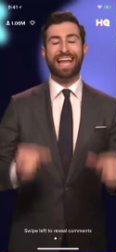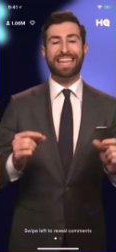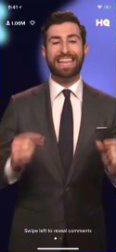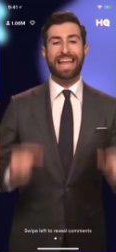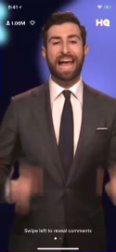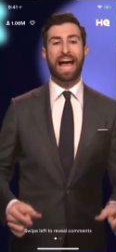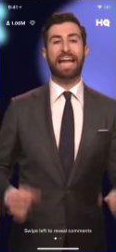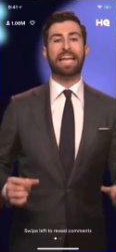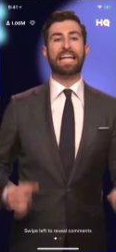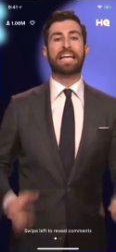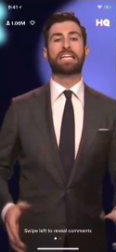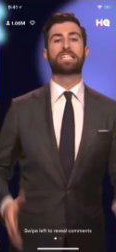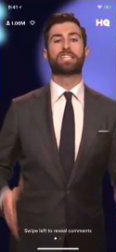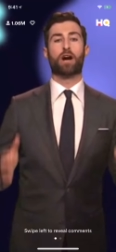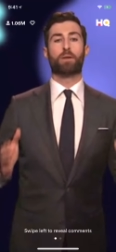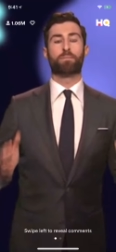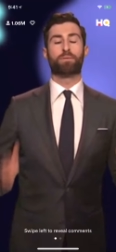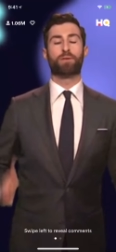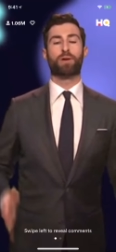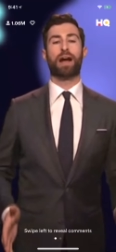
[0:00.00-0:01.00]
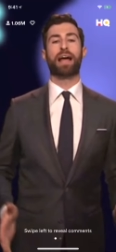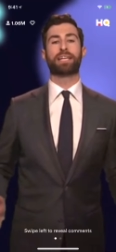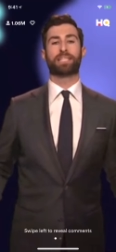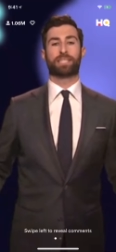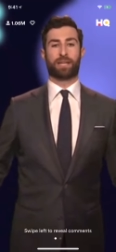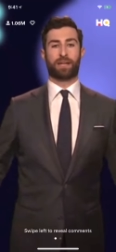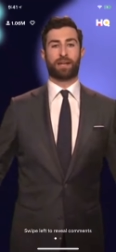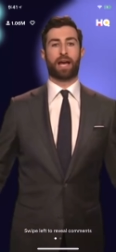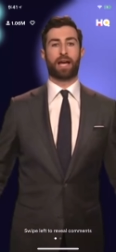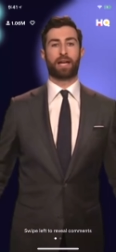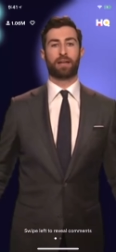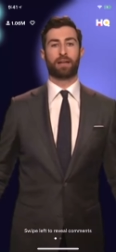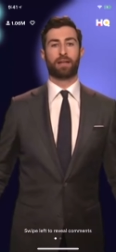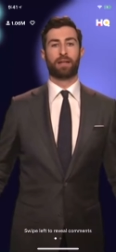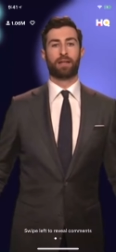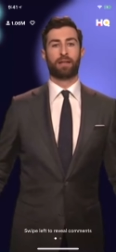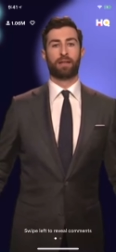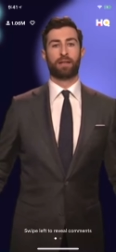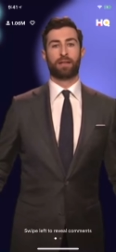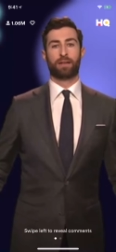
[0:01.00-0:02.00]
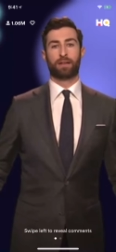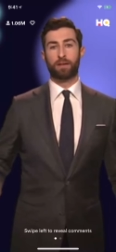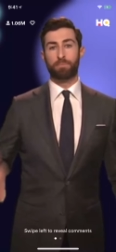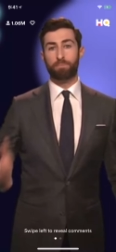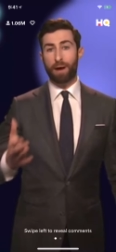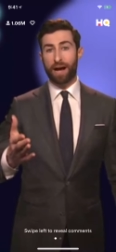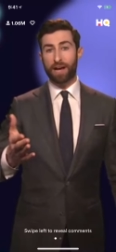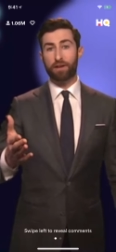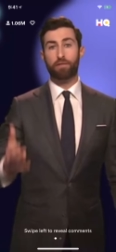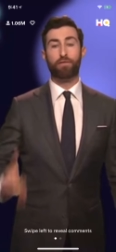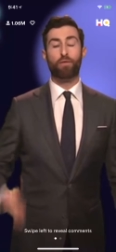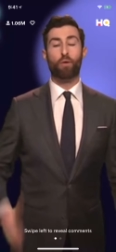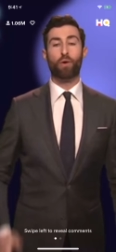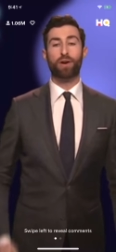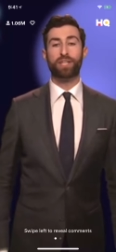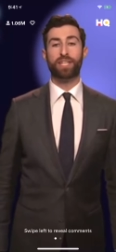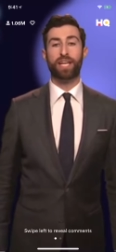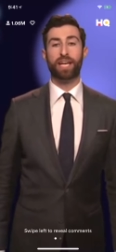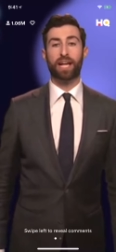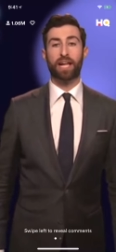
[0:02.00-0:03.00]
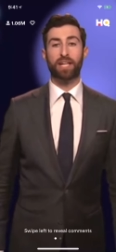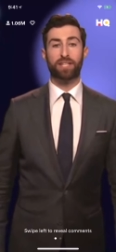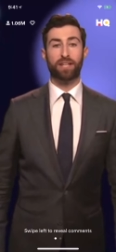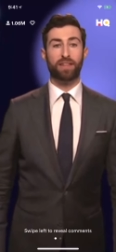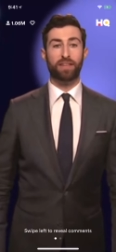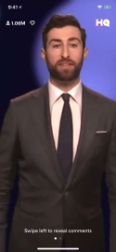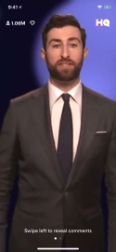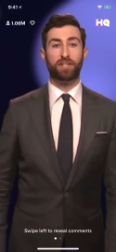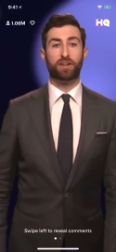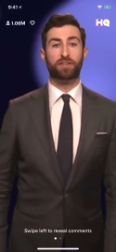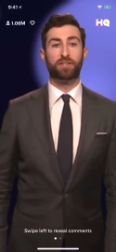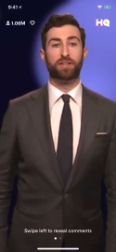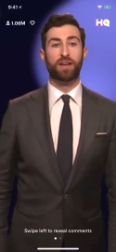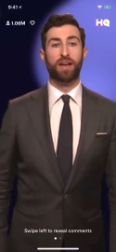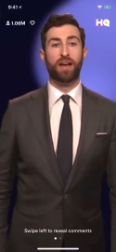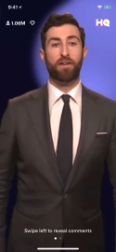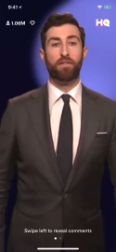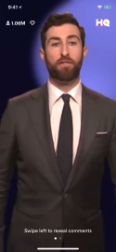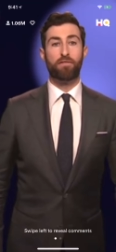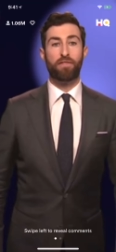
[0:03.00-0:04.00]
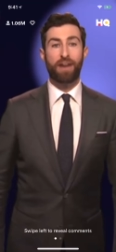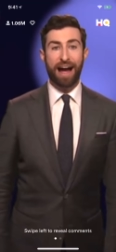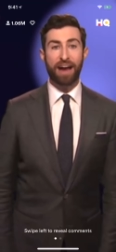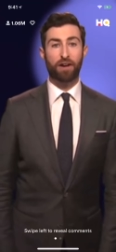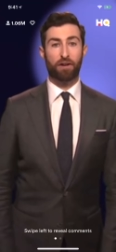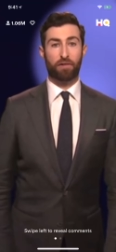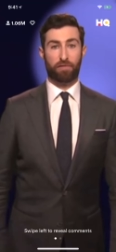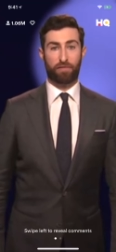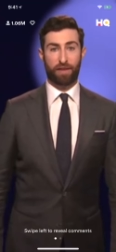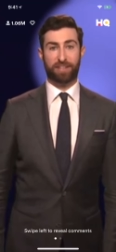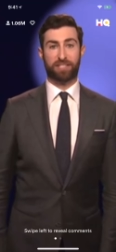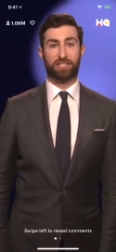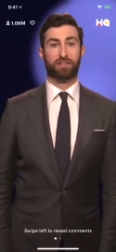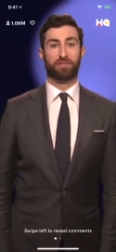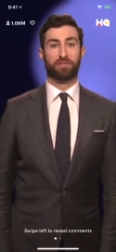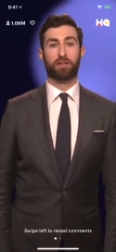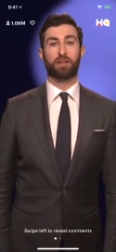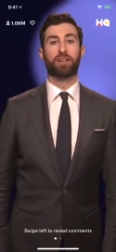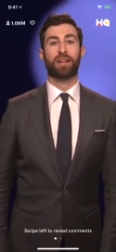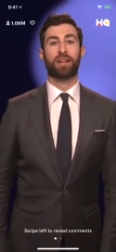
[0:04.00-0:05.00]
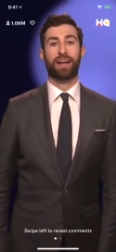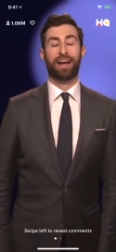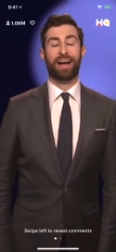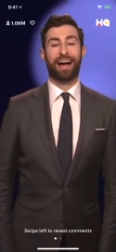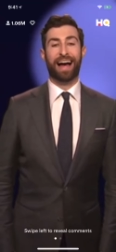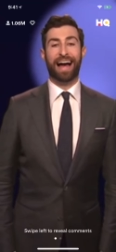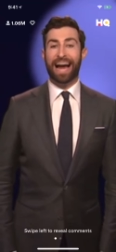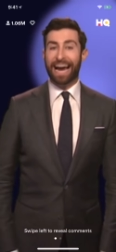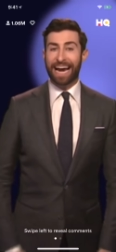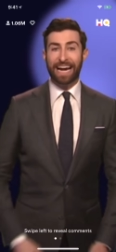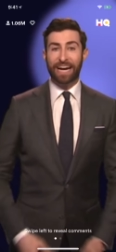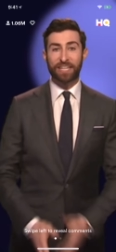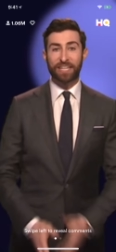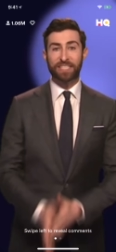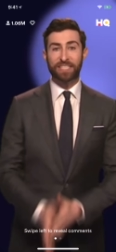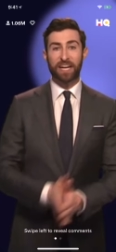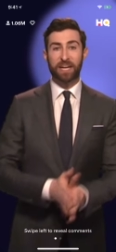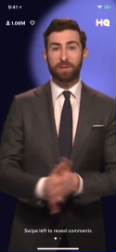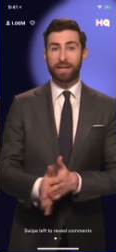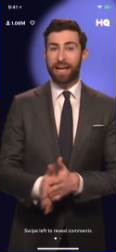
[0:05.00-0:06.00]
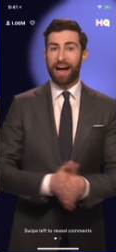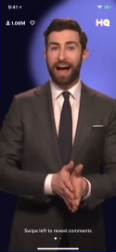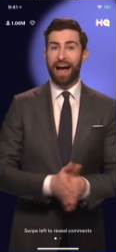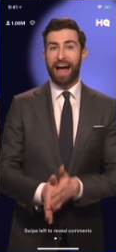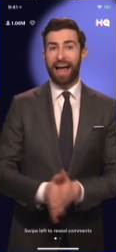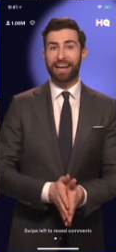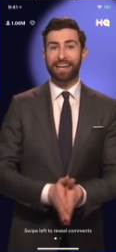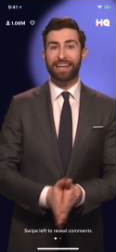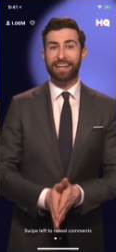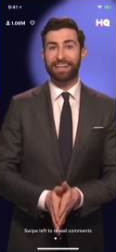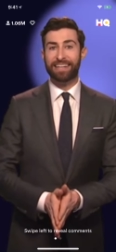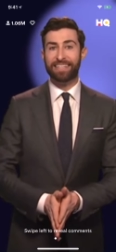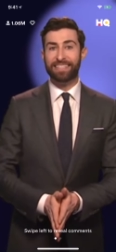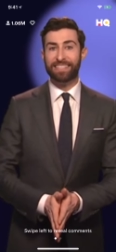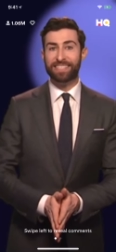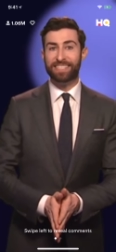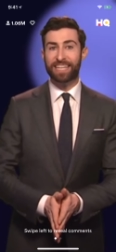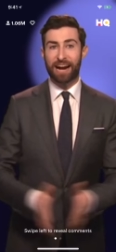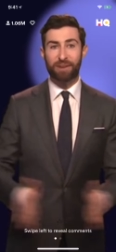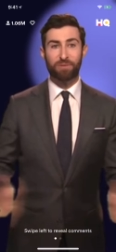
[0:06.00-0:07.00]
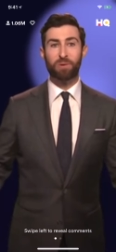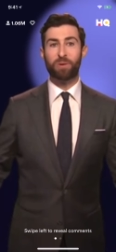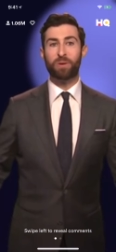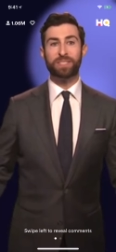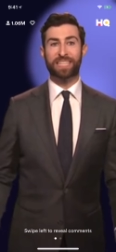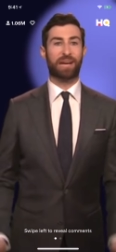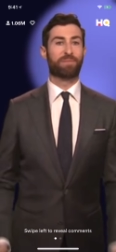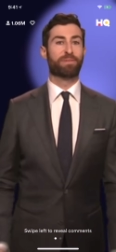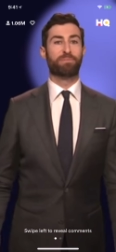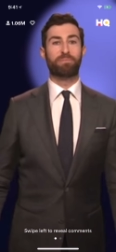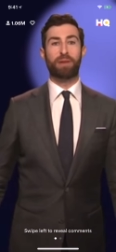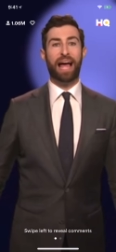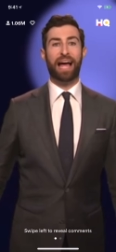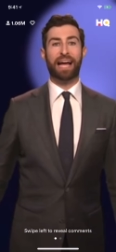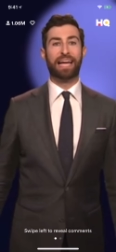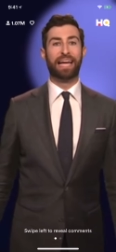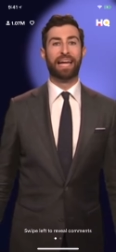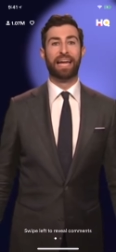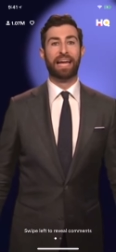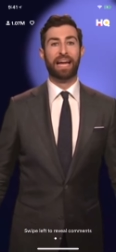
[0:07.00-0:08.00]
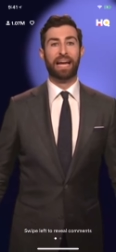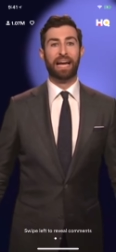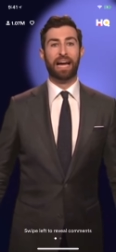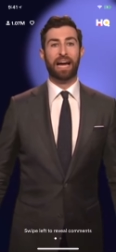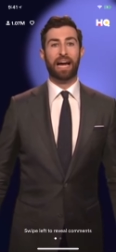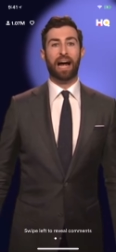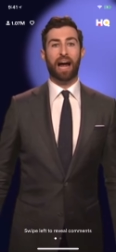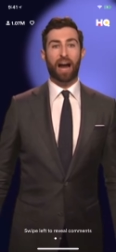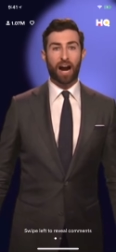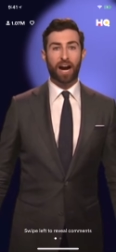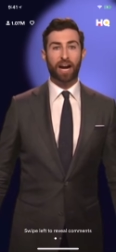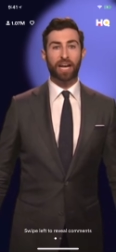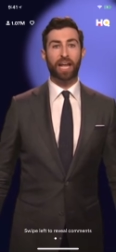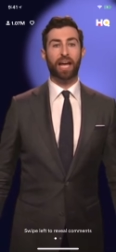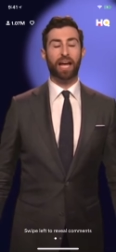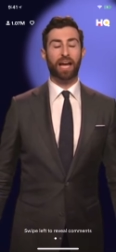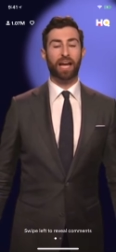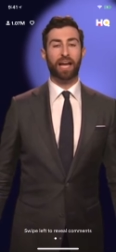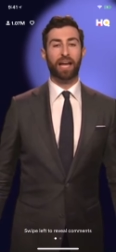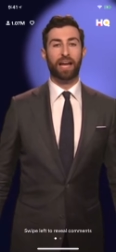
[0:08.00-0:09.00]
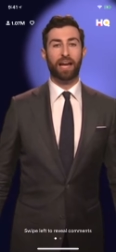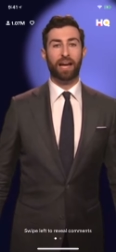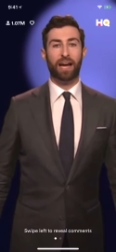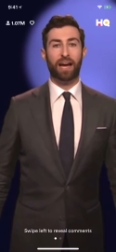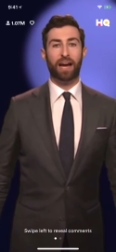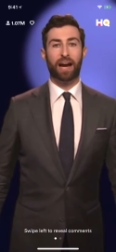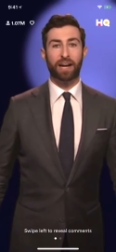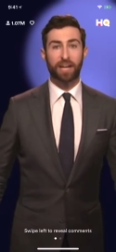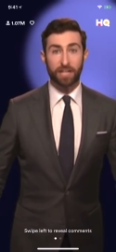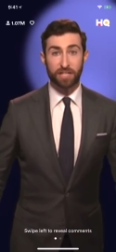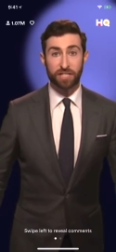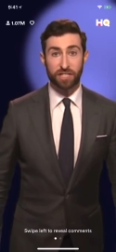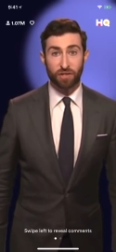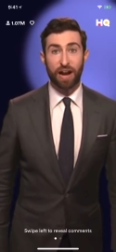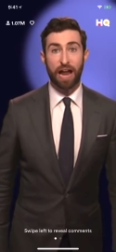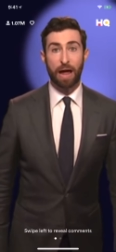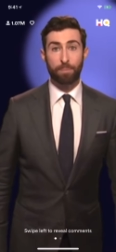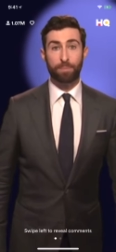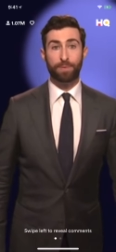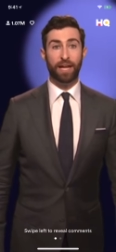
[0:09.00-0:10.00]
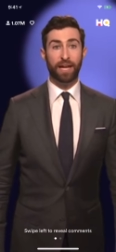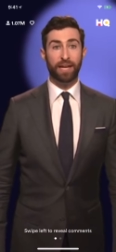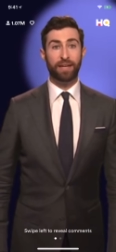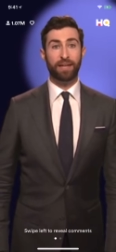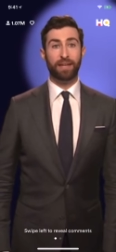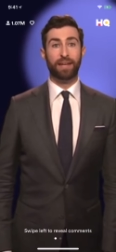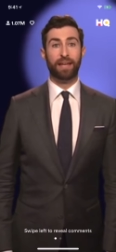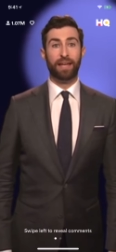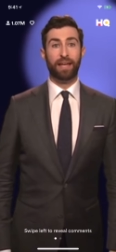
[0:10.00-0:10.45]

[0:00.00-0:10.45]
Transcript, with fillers: That is our prize tonight. Could buy you four tickets to this year's Fire Festival. I hear it's gonna be hot. Ja Rule's coming back. Are you, are you strapped in?